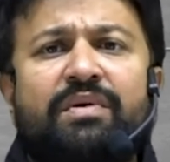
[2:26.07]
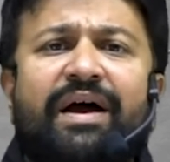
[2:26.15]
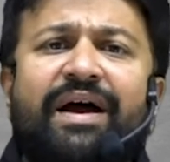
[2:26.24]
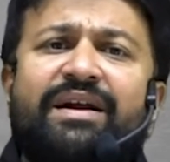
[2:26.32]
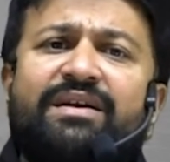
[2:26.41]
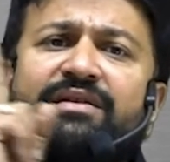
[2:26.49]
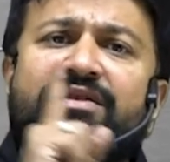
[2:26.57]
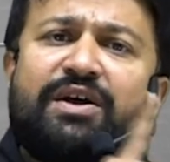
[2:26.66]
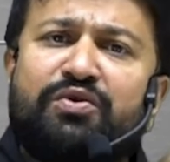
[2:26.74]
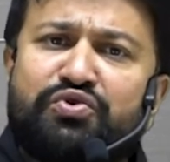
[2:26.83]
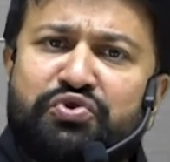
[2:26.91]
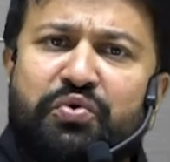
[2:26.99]
and
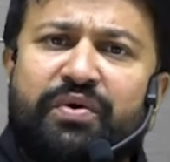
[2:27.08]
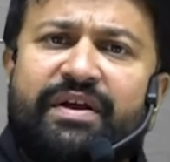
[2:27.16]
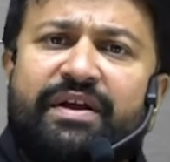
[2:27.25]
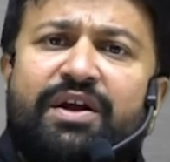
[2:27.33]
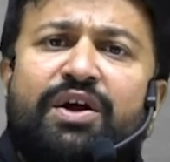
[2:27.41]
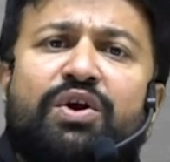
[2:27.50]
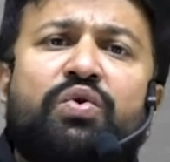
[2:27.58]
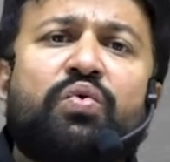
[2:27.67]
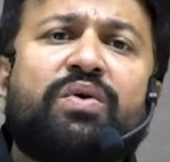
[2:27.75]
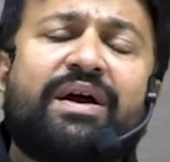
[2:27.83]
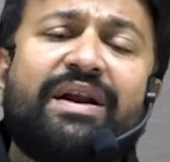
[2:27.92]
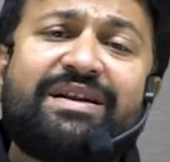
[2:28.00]
Dhanushkodi to
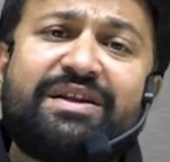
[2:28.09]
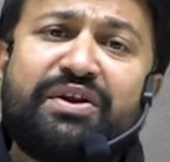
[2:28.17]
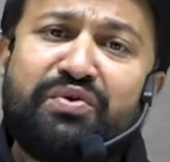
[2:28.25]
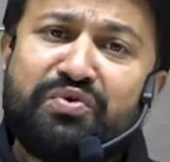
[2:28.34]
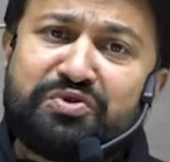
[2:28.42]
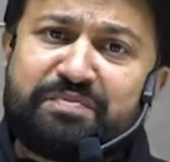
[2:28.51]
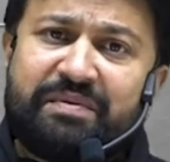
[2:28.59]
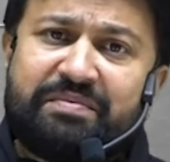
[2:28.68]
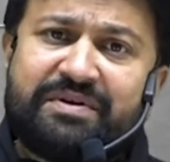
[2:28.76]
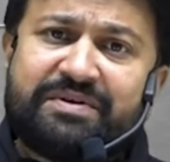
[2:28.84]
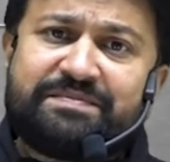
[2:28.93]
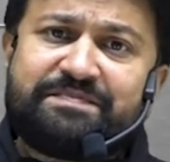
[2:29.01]
collect the
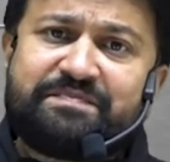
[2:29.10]
newspaper